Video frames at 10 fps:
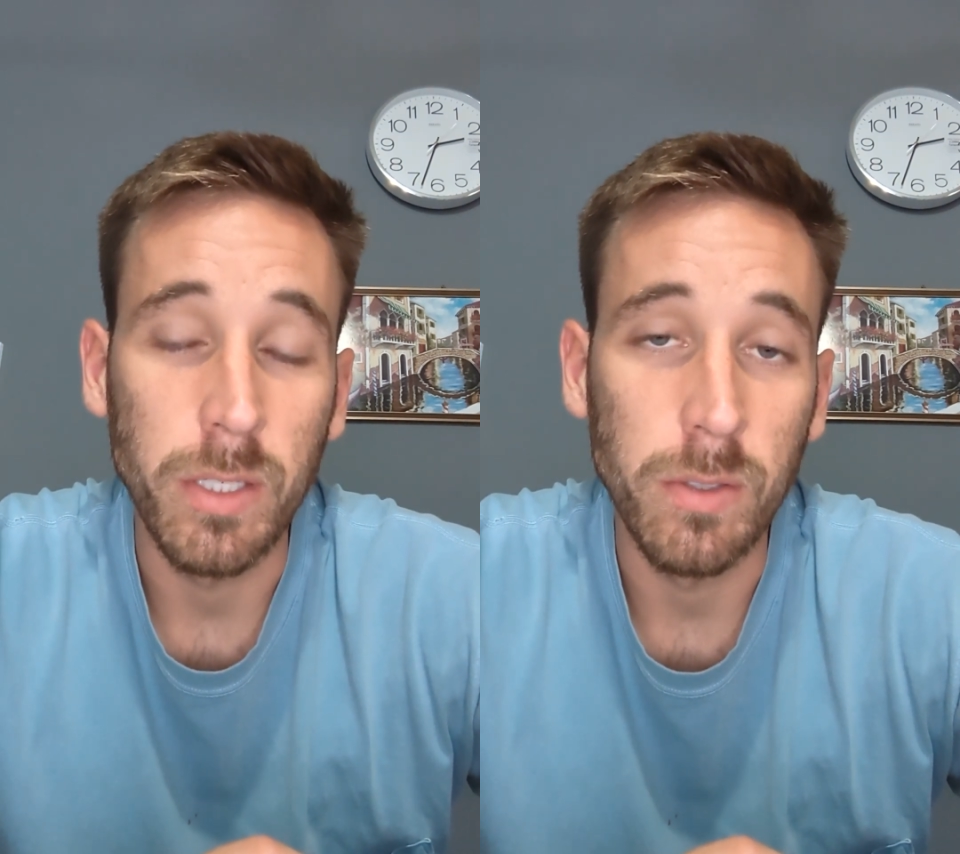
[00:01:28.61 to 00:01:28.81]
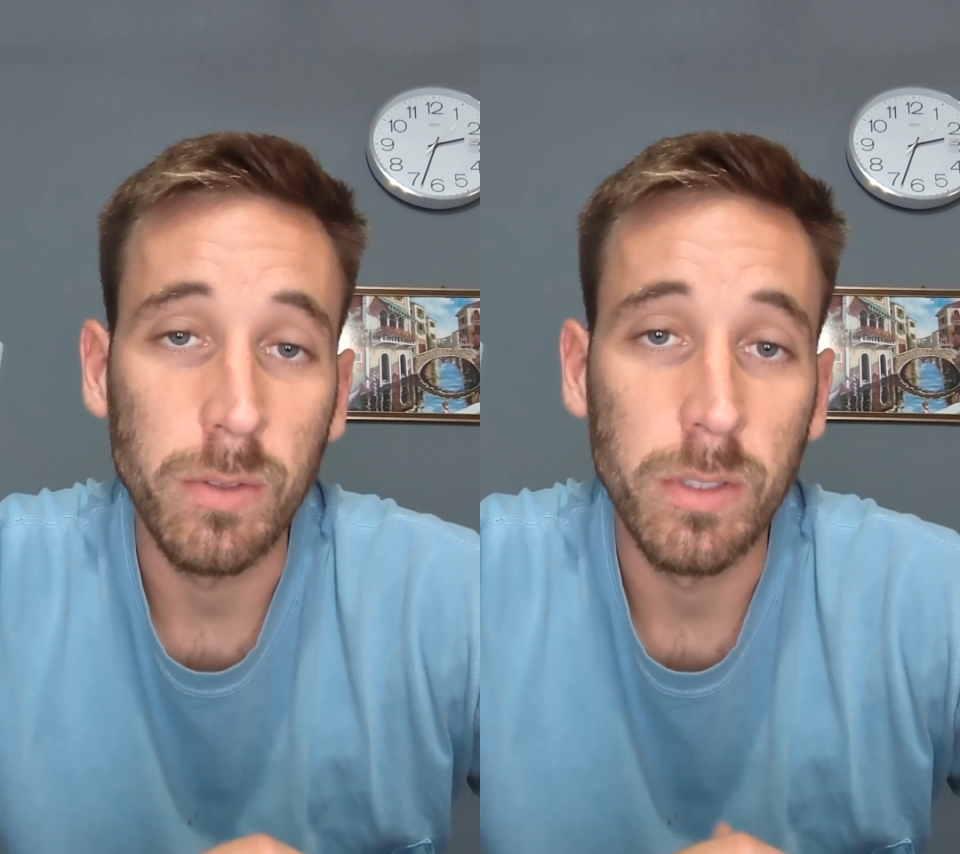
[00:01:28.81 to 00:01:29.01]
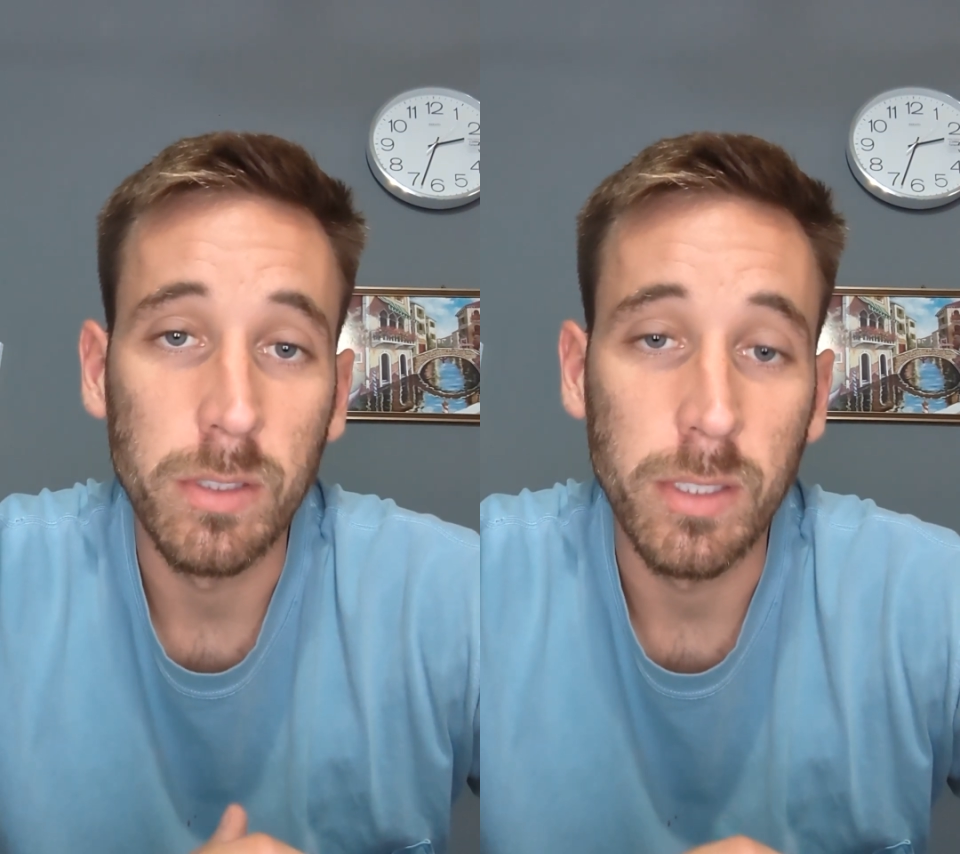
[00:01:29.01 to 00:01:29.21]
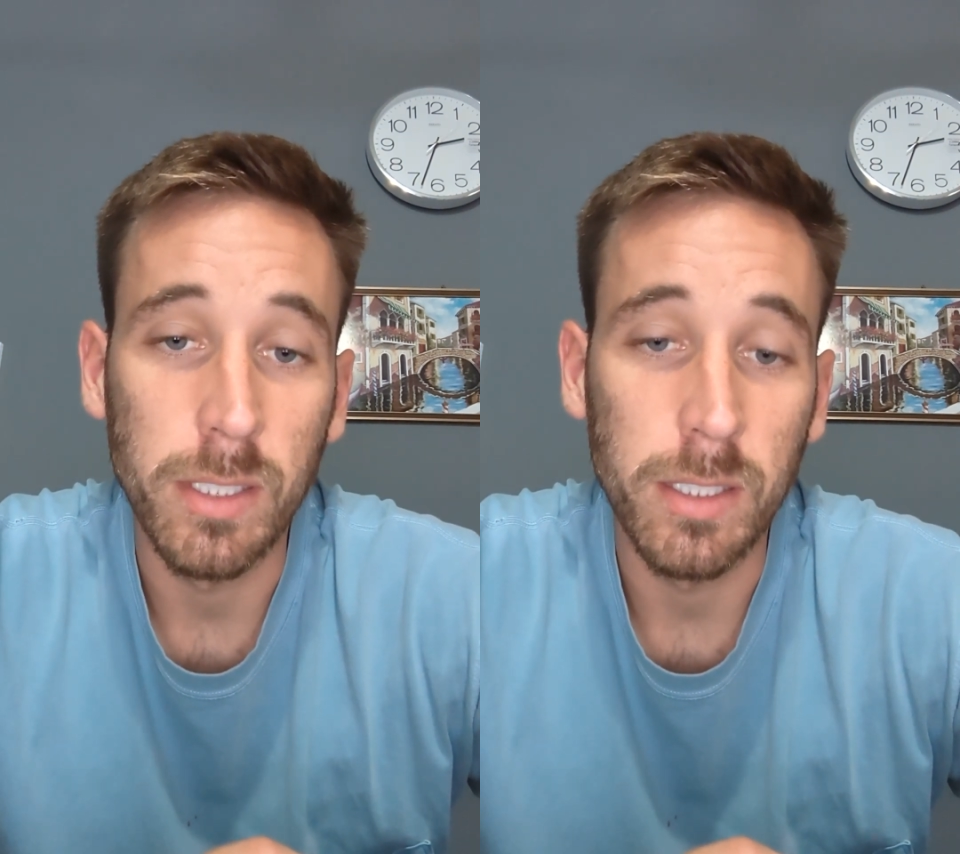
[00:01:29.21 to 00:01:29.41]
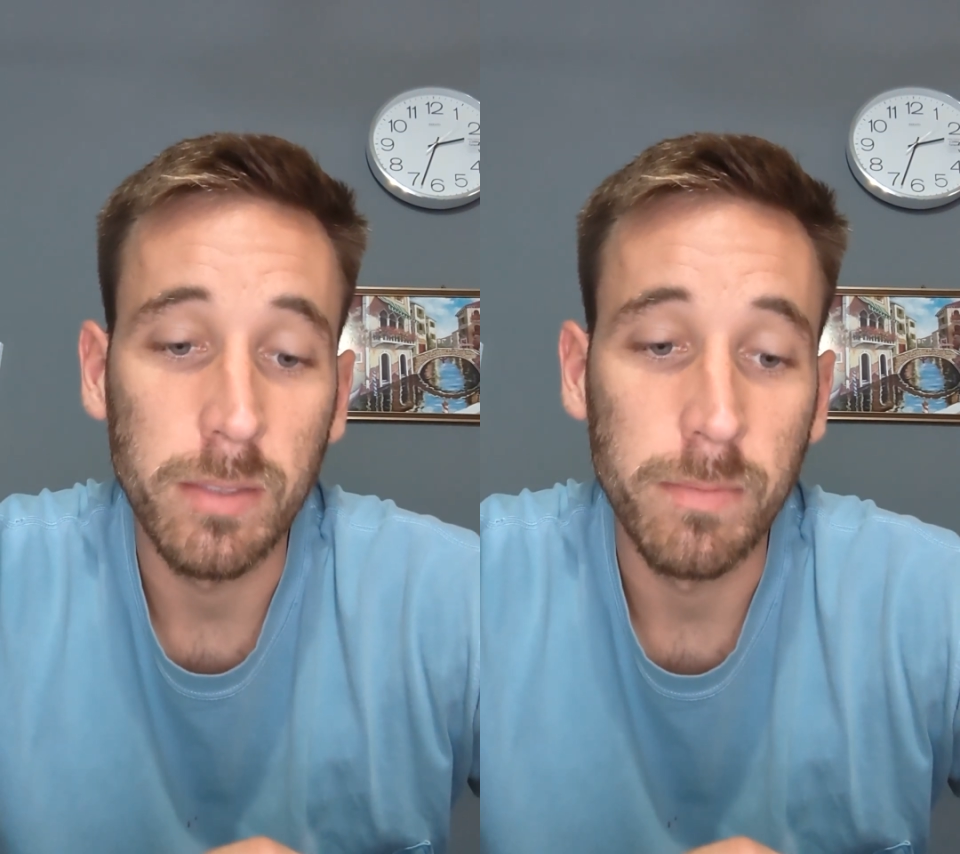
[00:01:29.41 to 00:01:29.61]
do
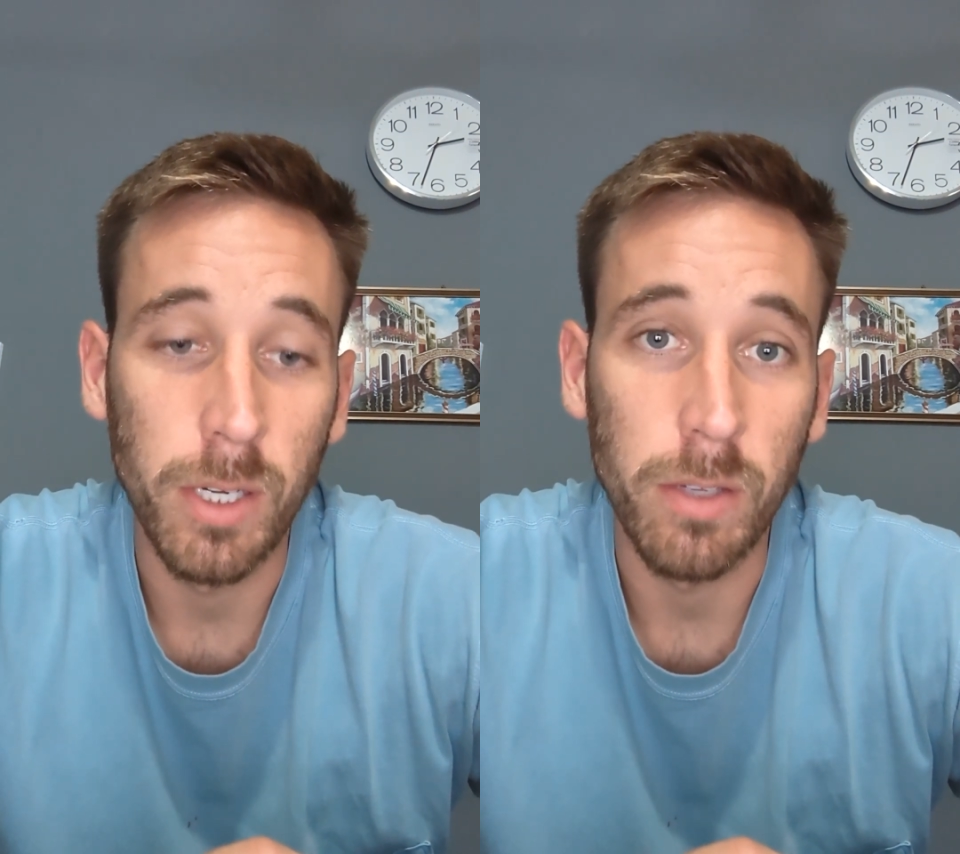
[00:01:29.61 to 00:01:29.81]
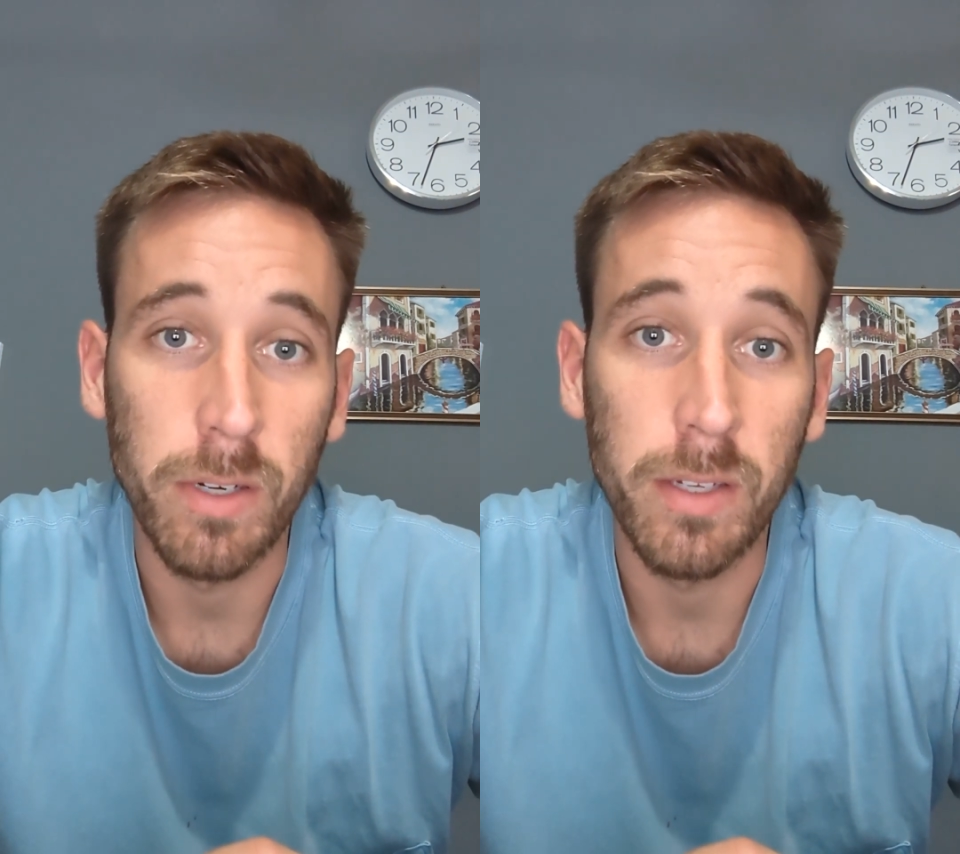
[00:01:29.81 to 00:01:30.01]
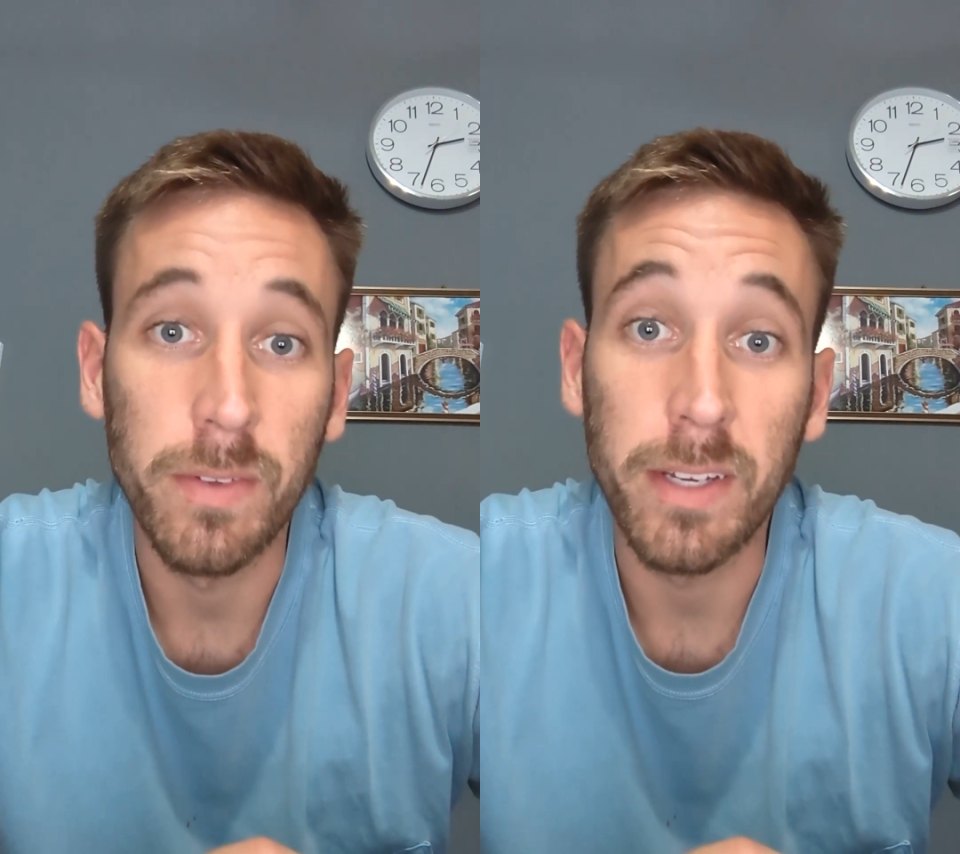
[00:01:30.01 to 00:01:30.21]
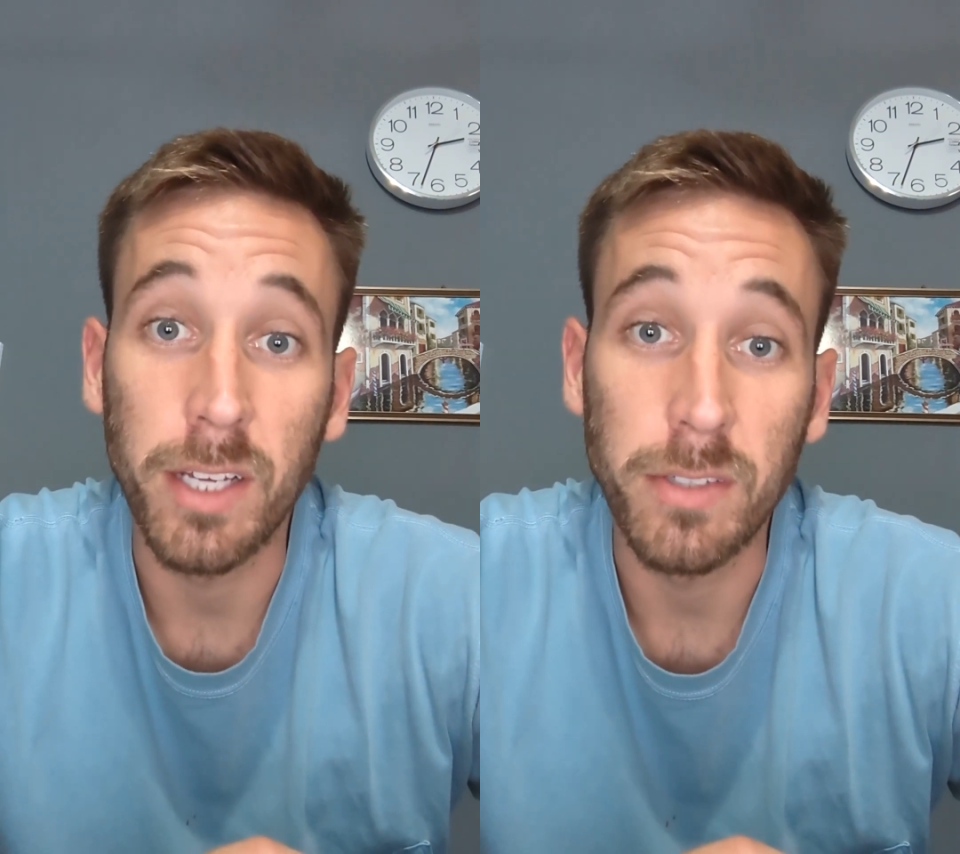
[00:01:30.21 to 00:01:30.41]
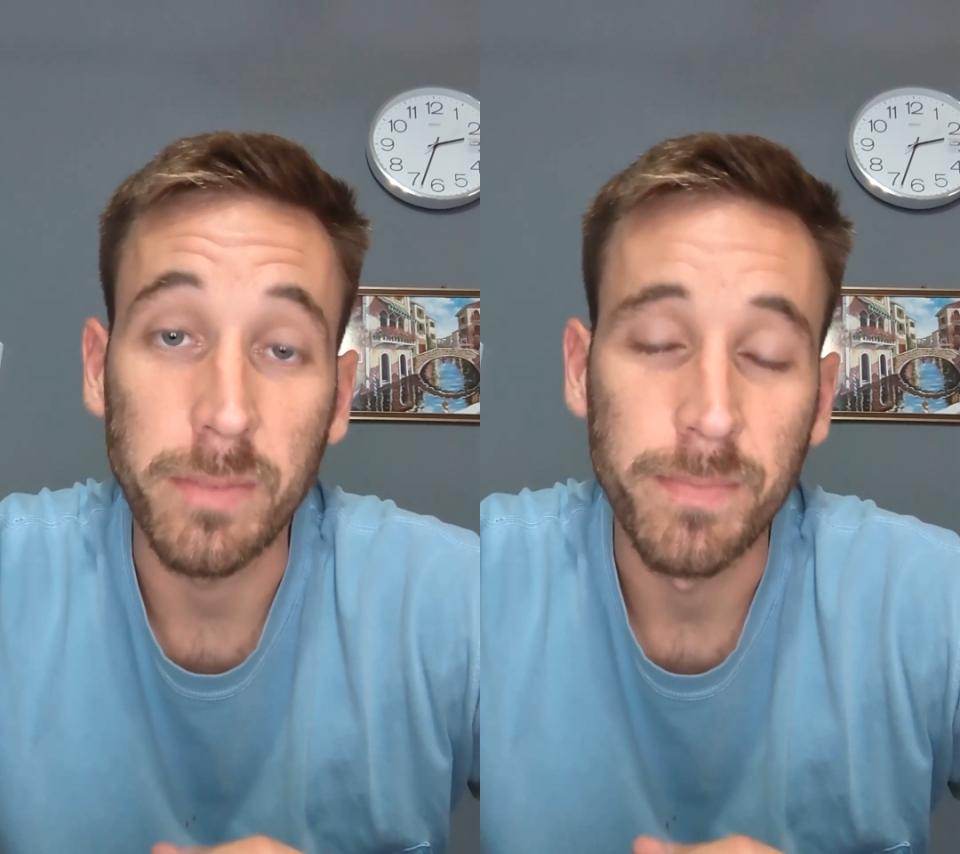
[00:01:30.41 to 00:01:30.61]
all around the
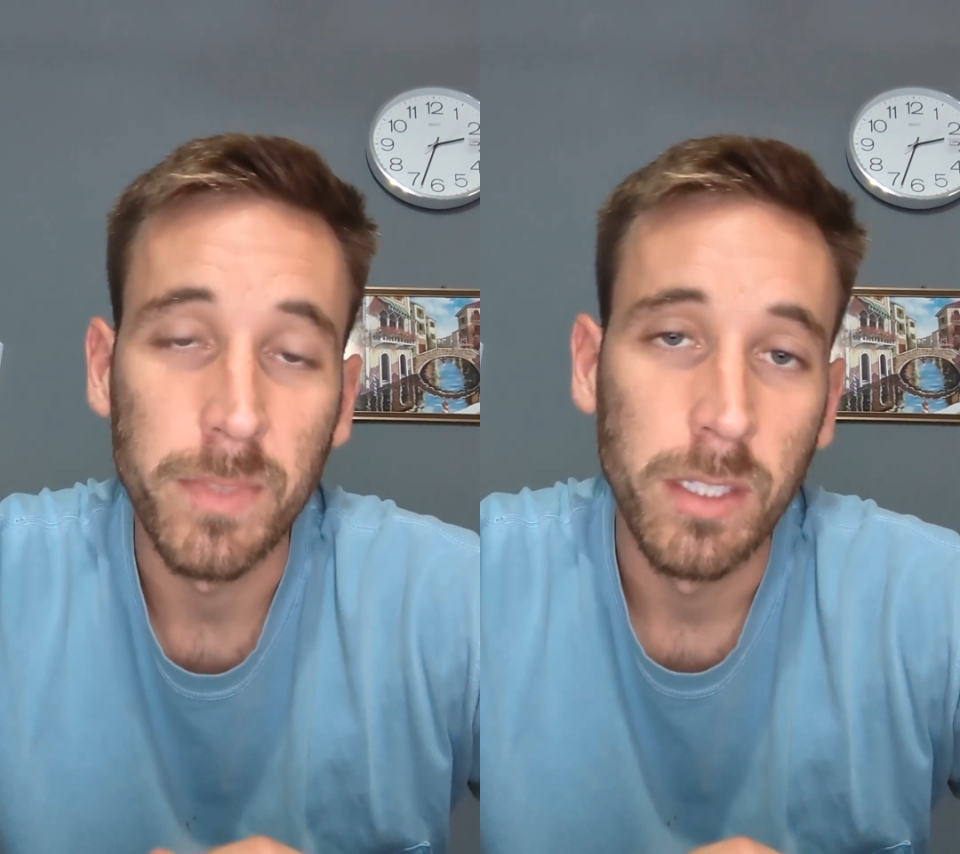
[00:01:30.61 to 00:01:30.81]
country.